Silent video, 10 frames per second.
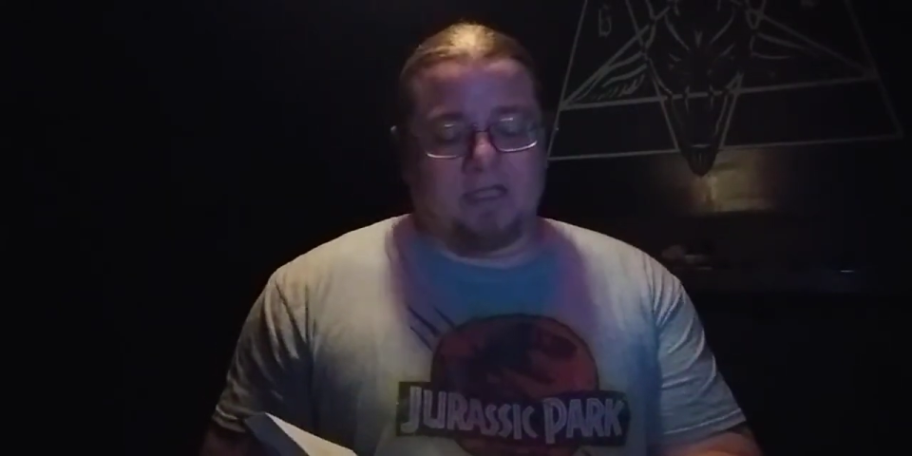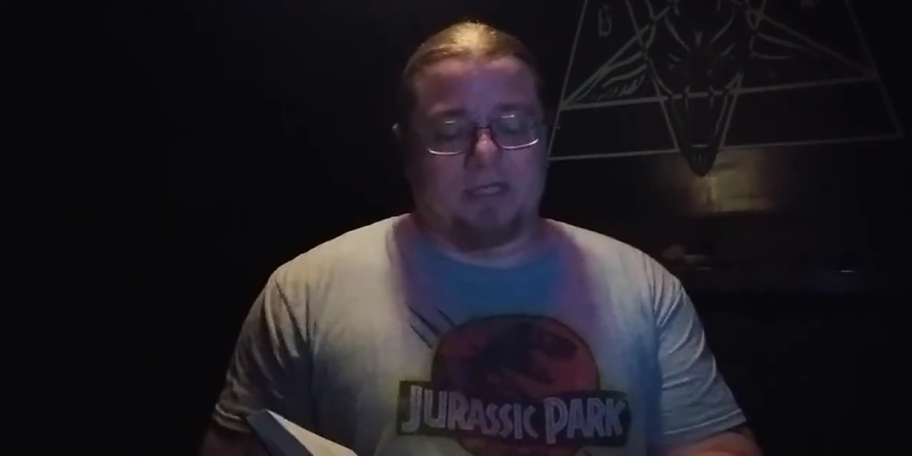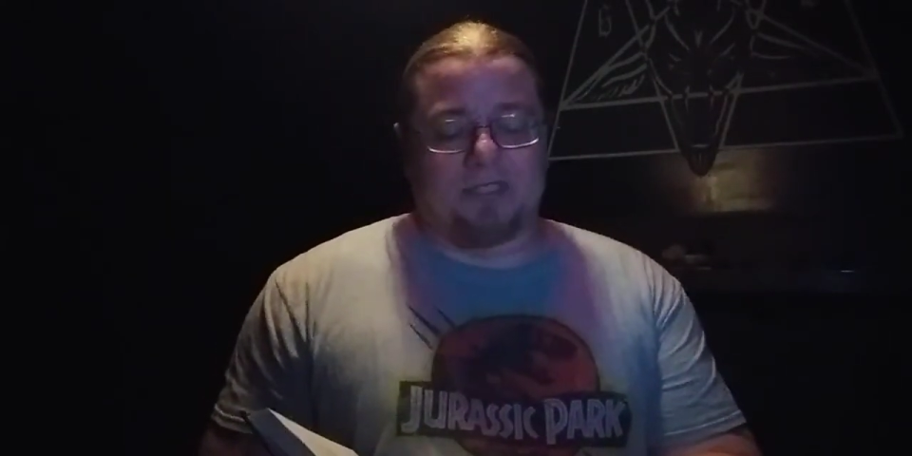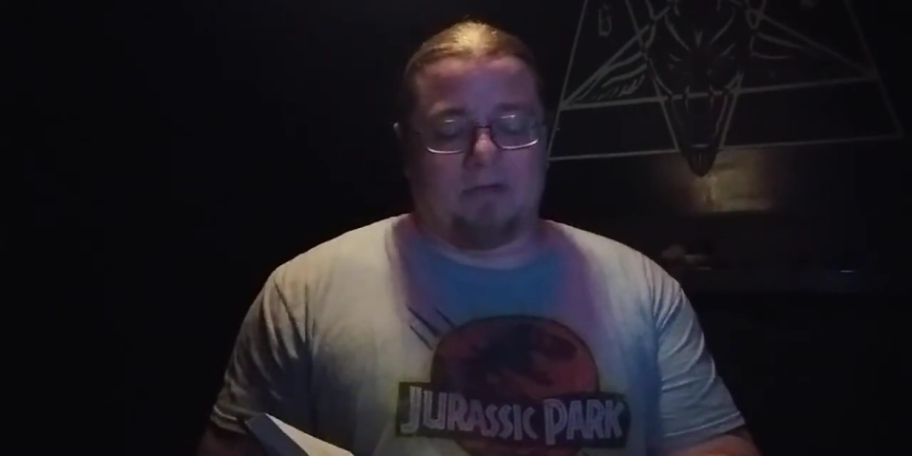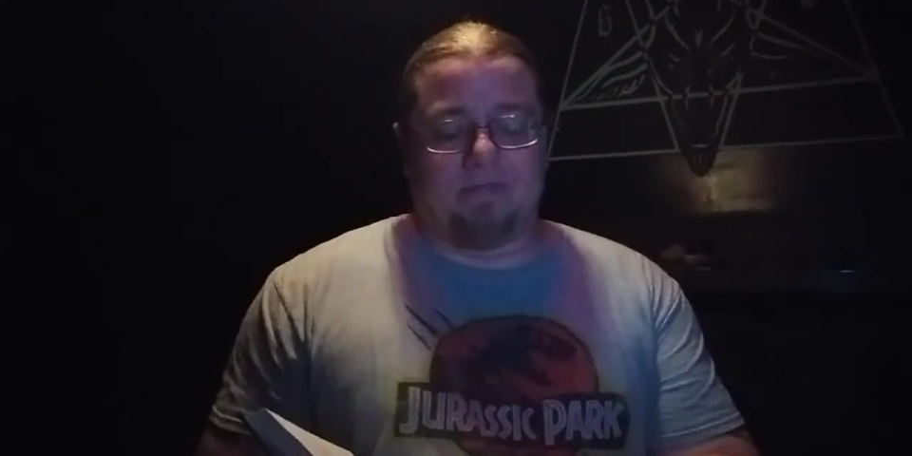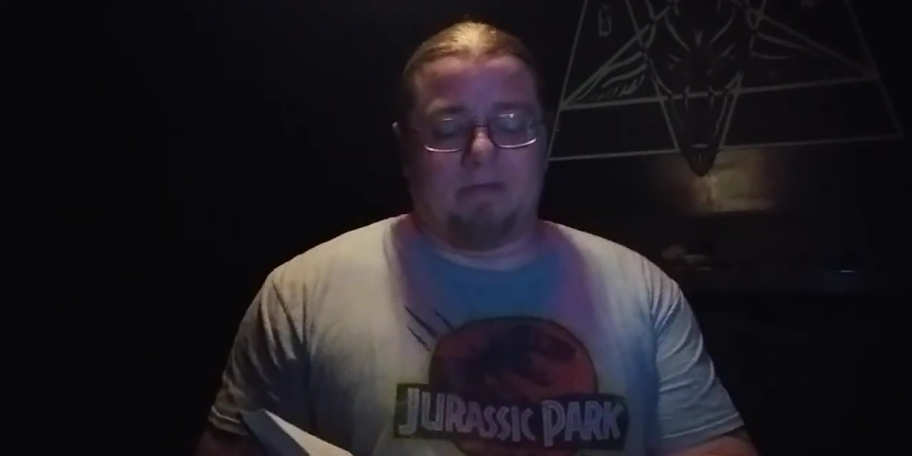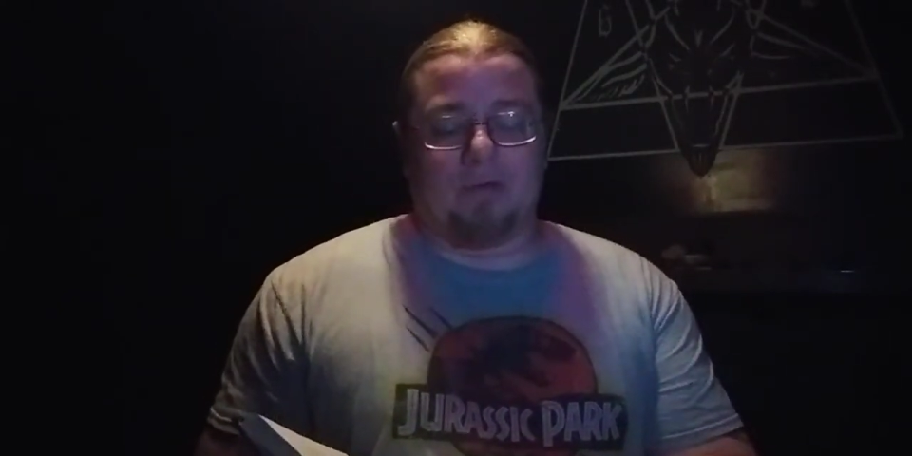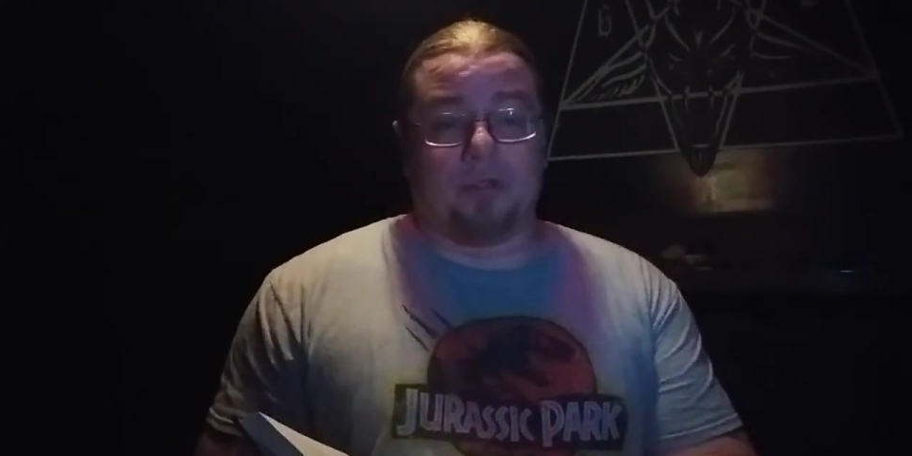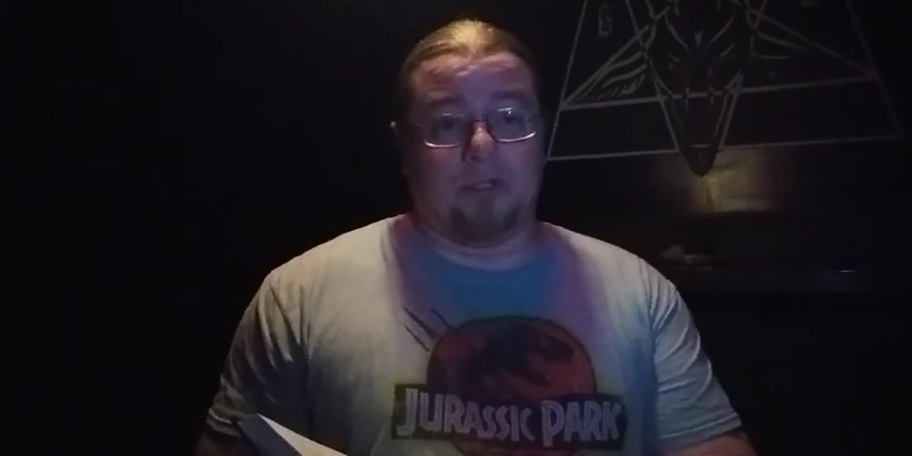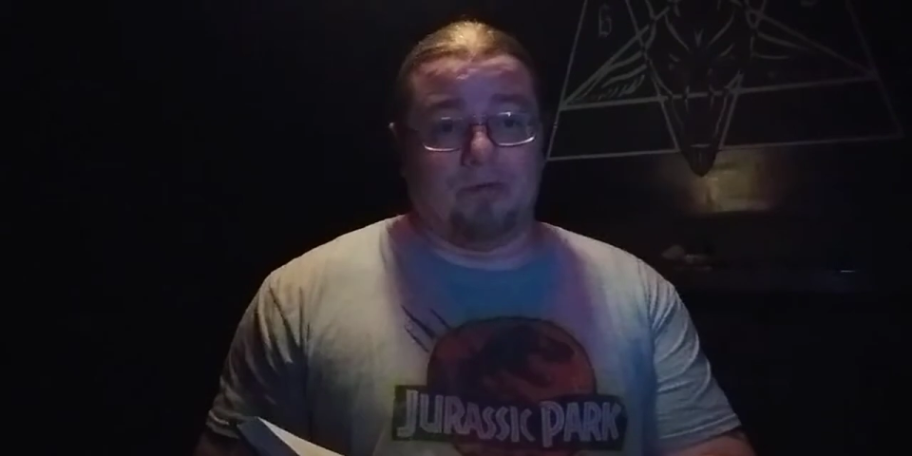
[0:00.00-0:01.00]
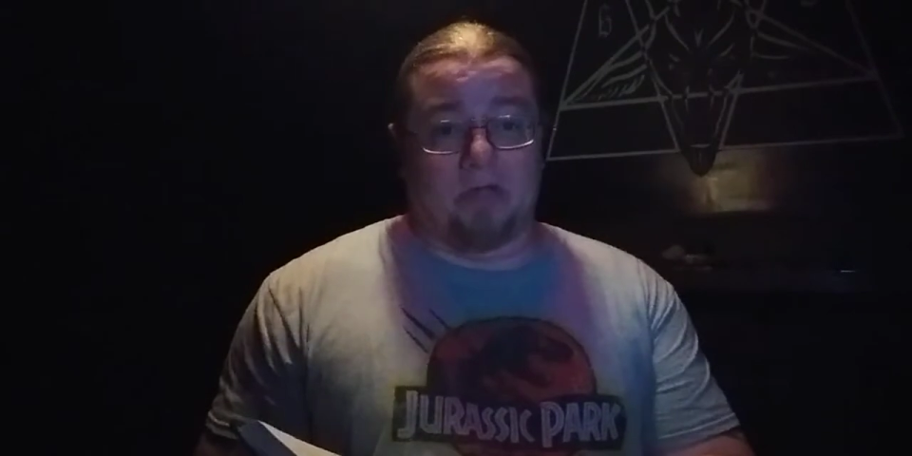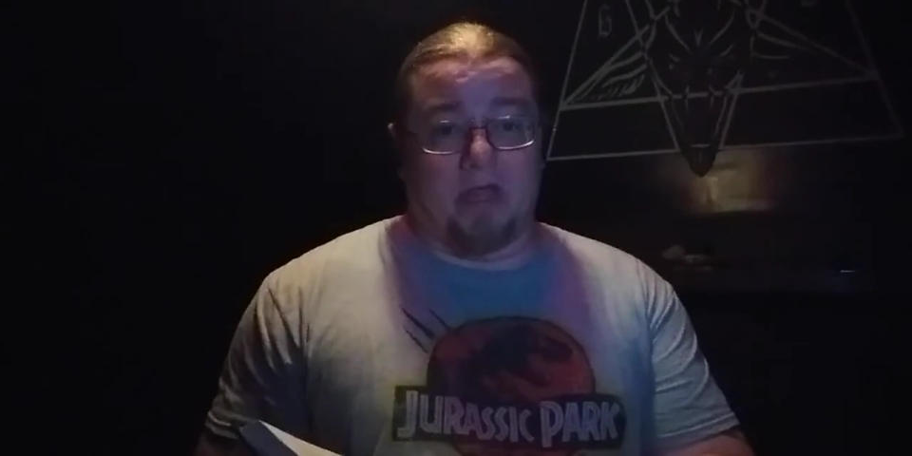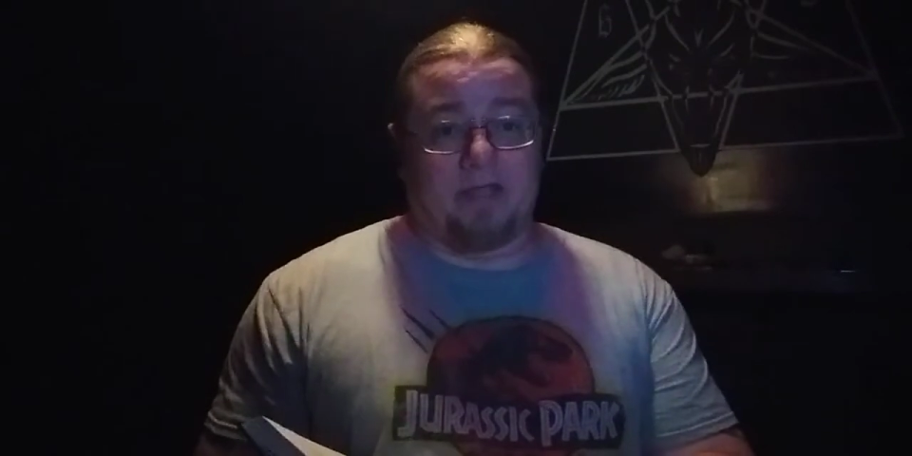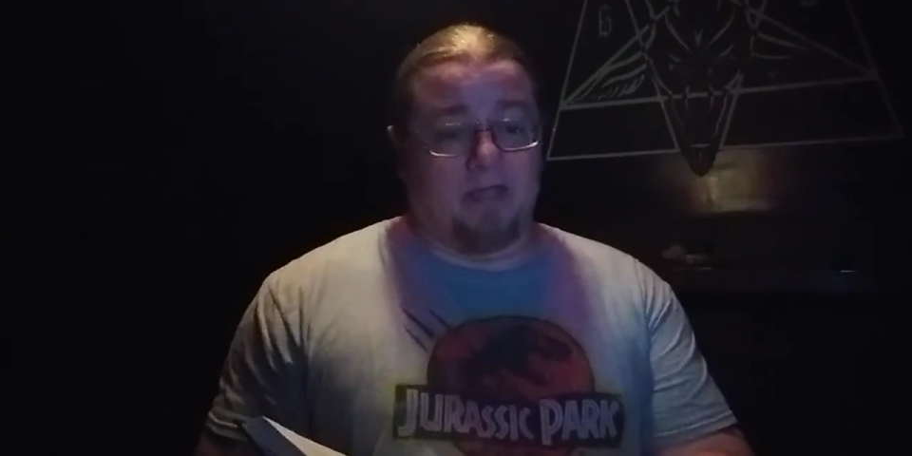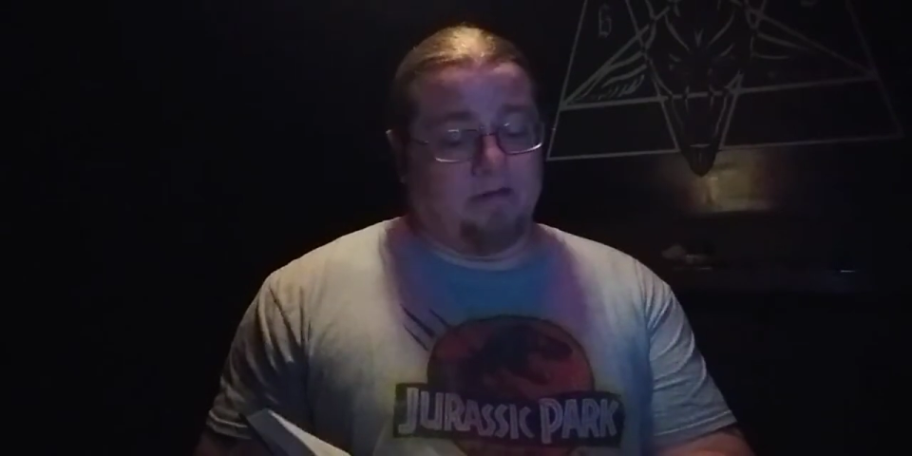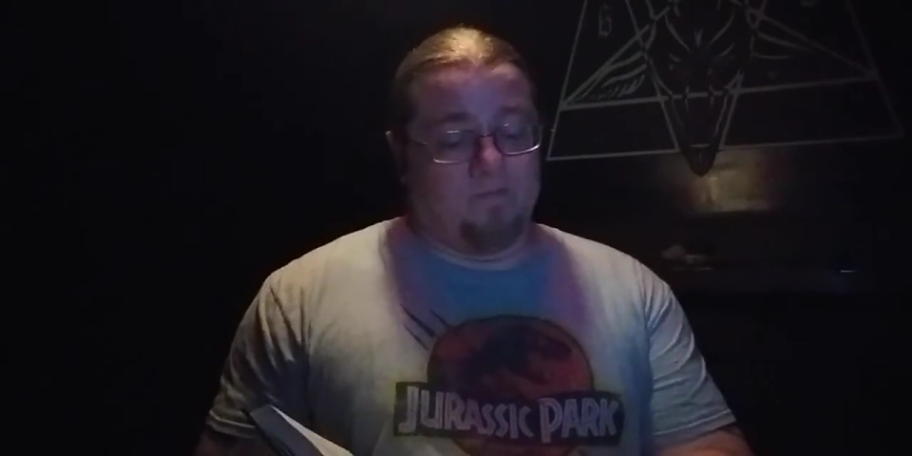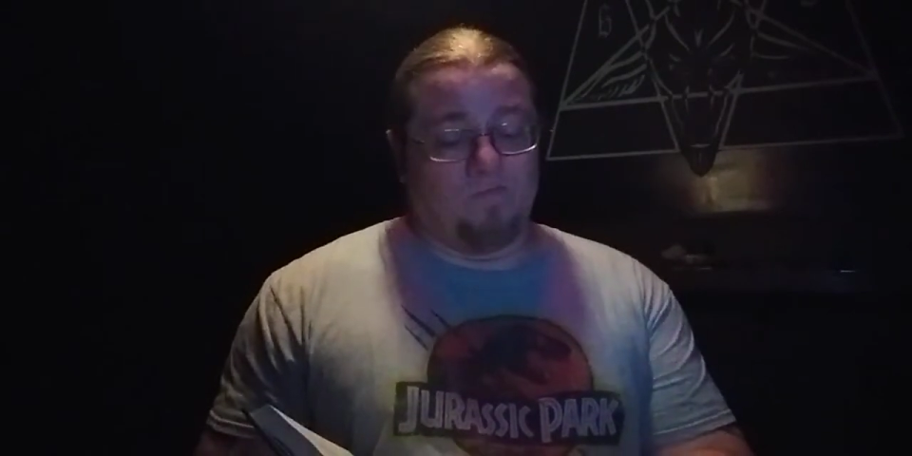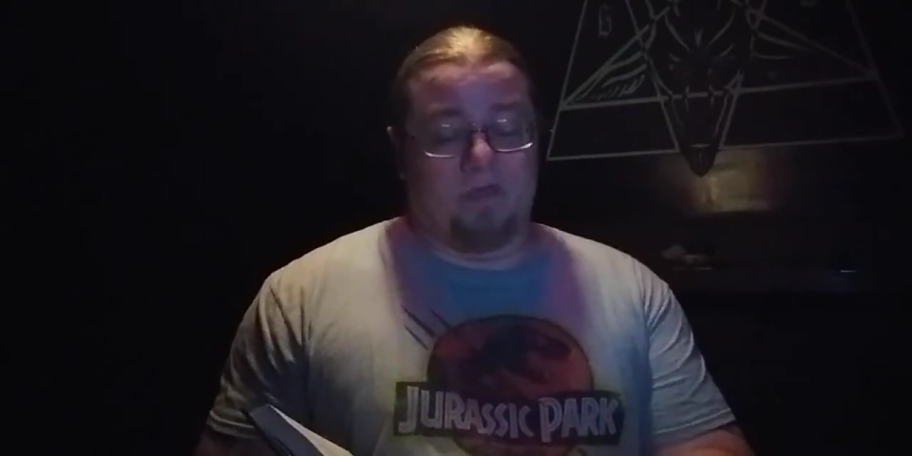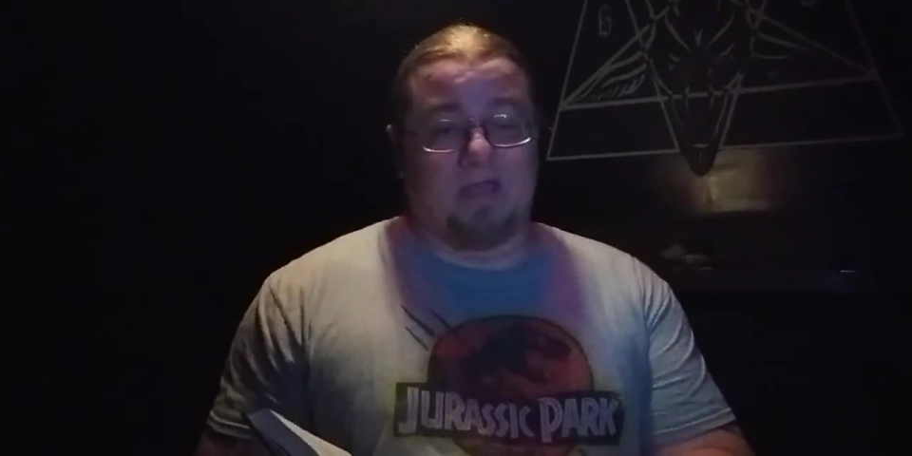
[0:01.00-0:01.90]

because some people do like it,